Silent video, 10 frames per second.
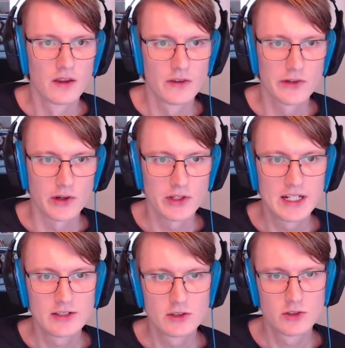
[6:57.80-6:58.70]
So you
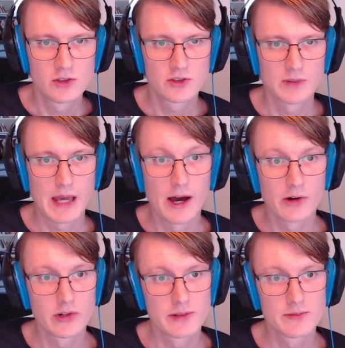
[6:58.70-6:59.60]
need to choose some
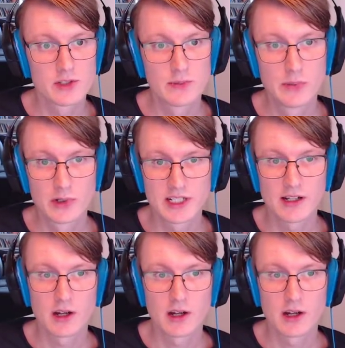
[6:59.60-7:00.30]
algorithms to put in all of